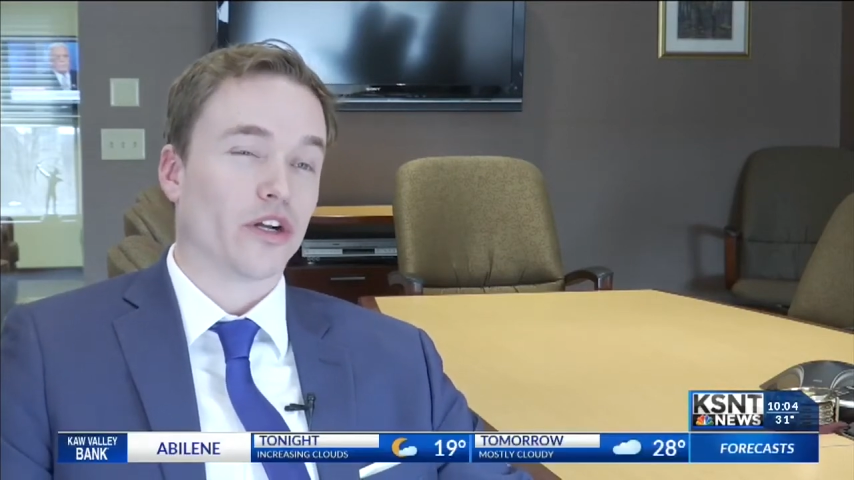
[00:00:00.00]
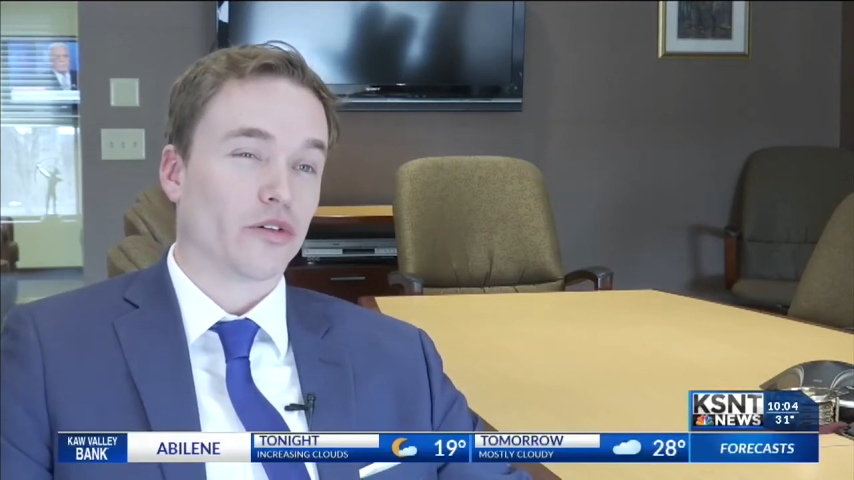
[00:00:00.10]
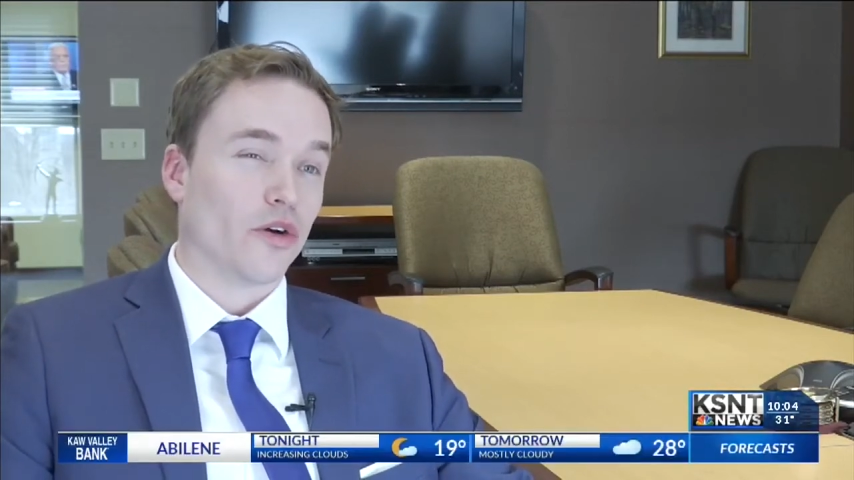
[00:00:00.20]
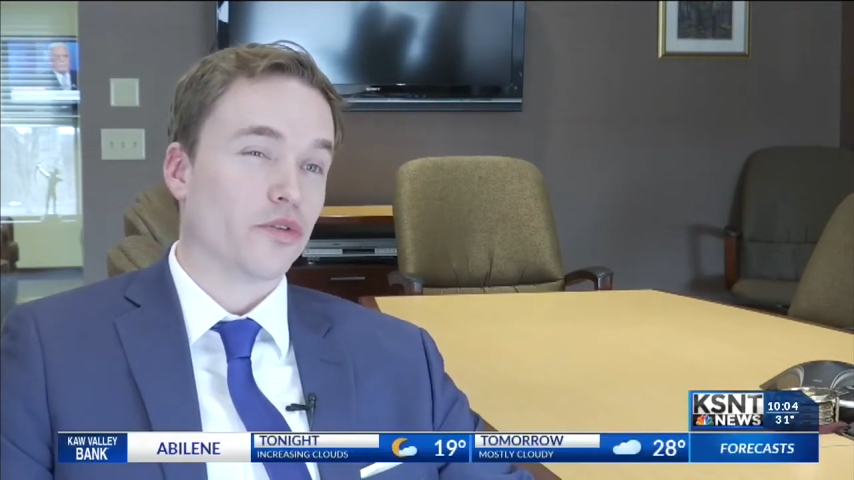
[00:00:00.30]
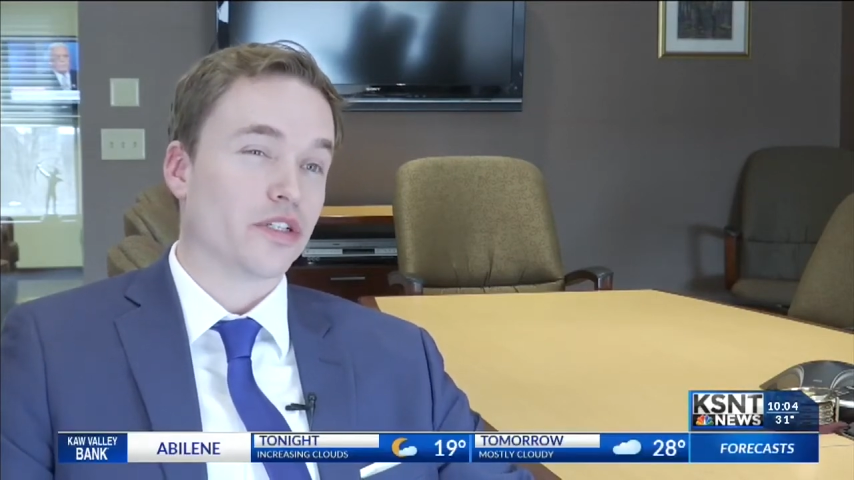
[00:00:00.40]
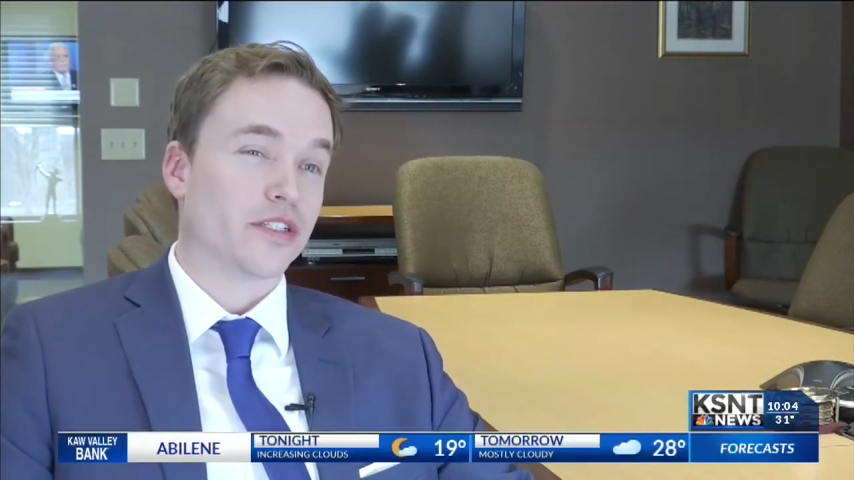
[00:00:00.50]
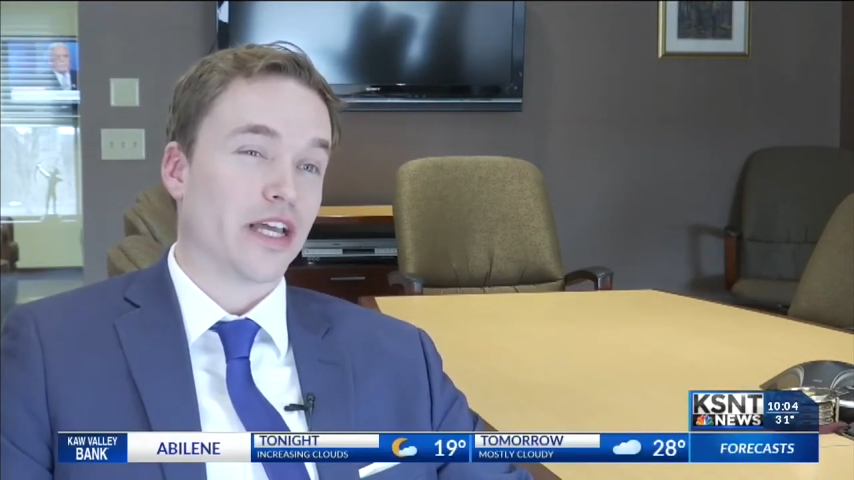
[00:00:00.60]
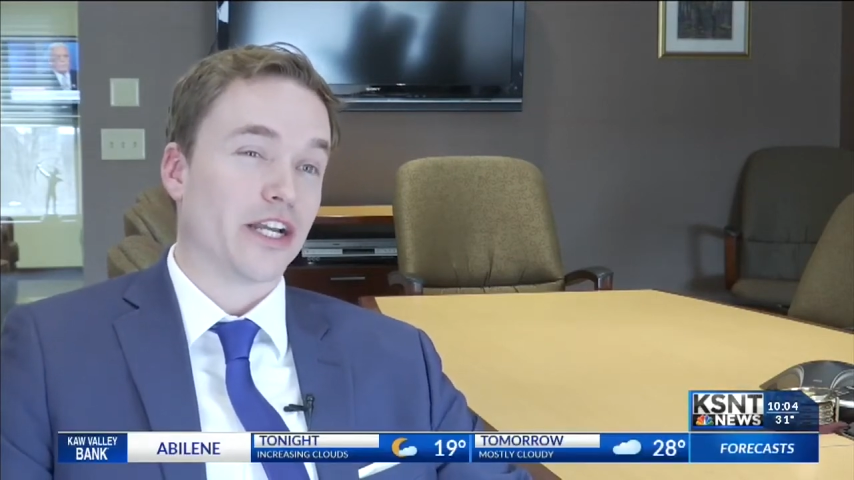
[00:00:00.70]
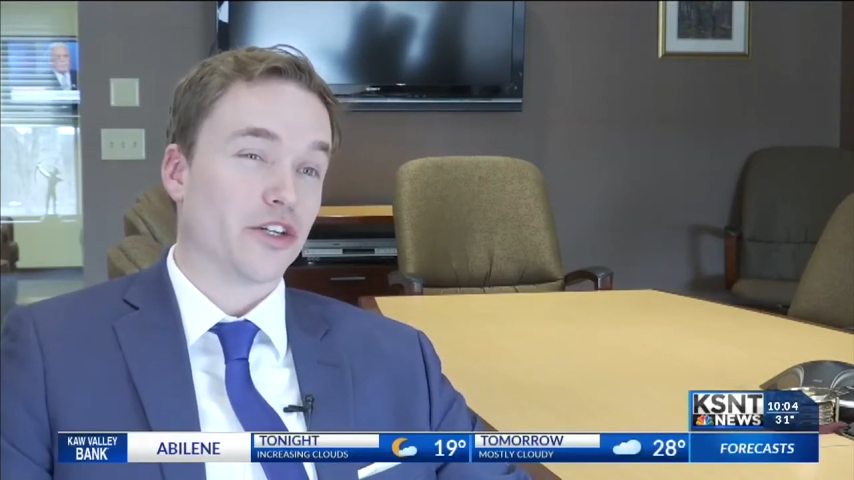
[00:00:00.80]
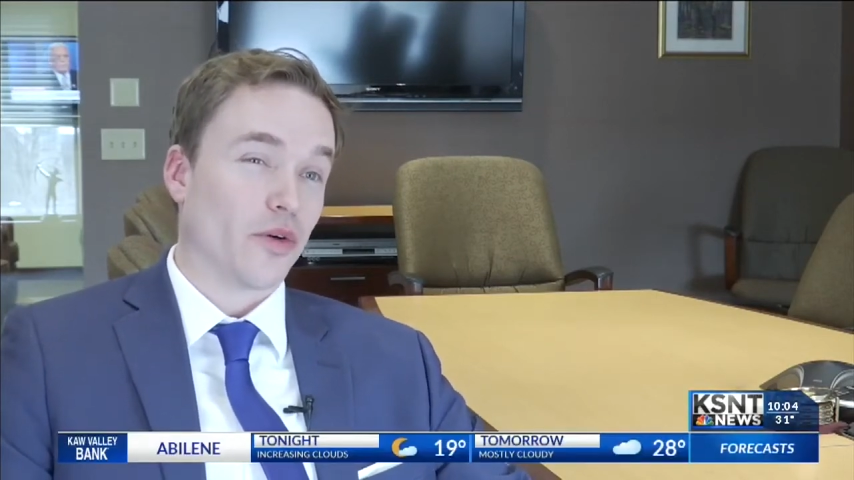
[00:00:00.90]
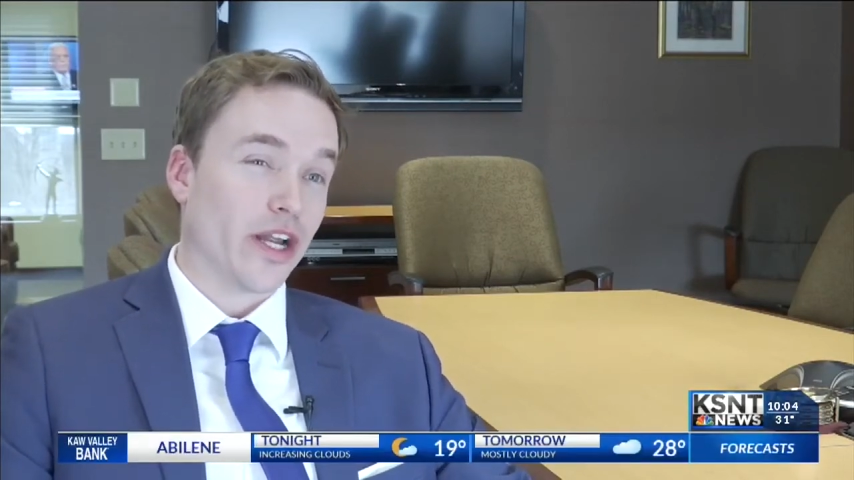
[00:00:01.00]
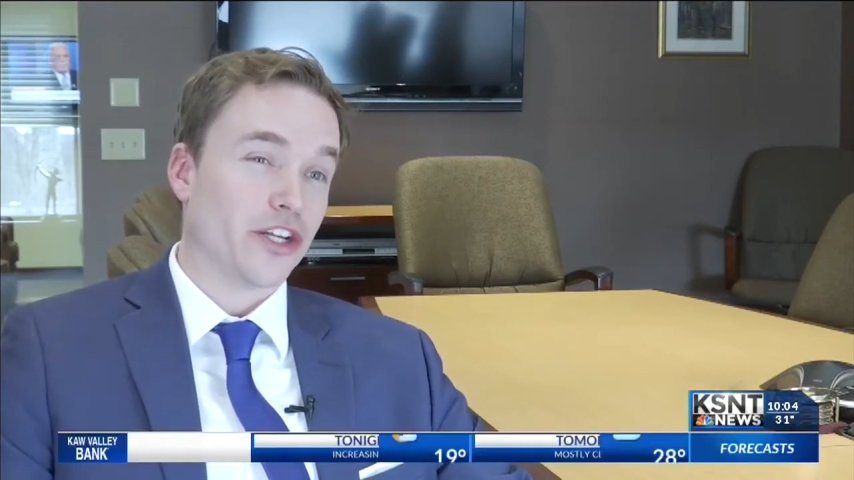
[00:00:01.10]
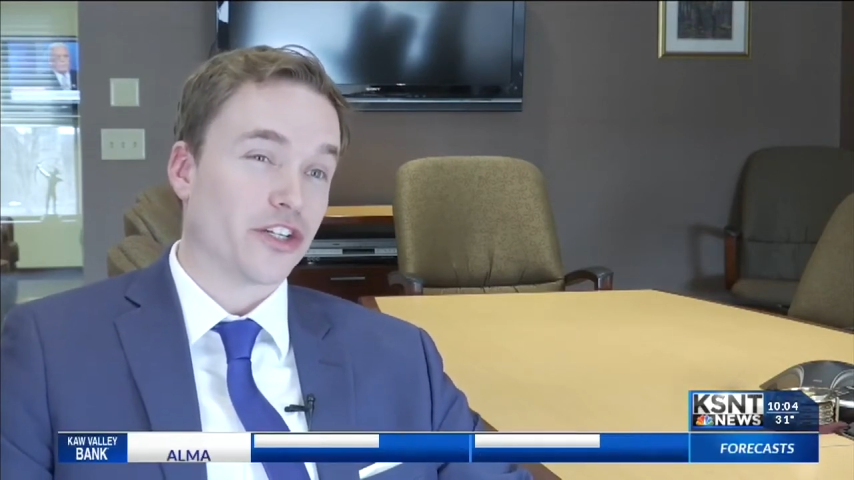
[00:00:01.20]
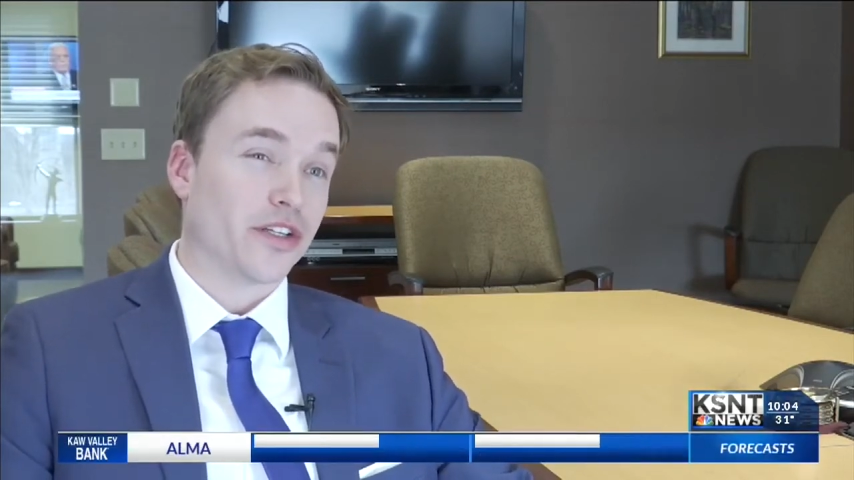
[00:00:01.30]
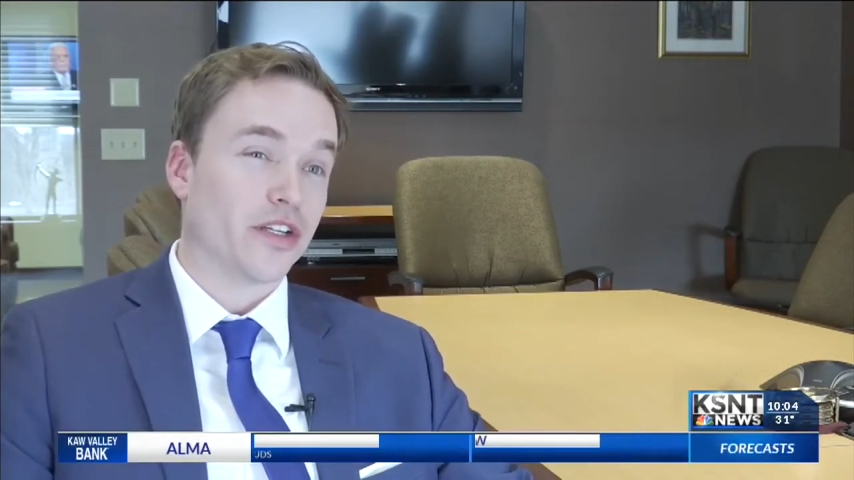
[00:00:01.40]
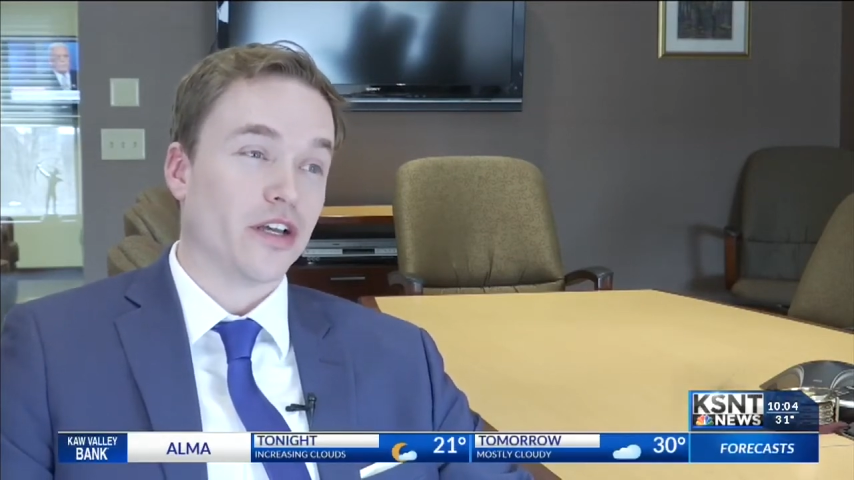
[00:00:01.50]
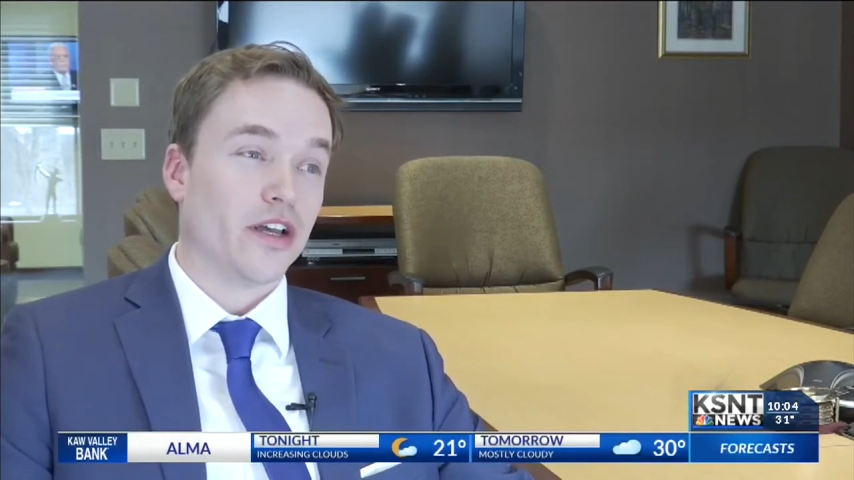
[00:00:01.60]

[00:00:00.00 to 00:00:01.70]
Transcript: gross exaggeration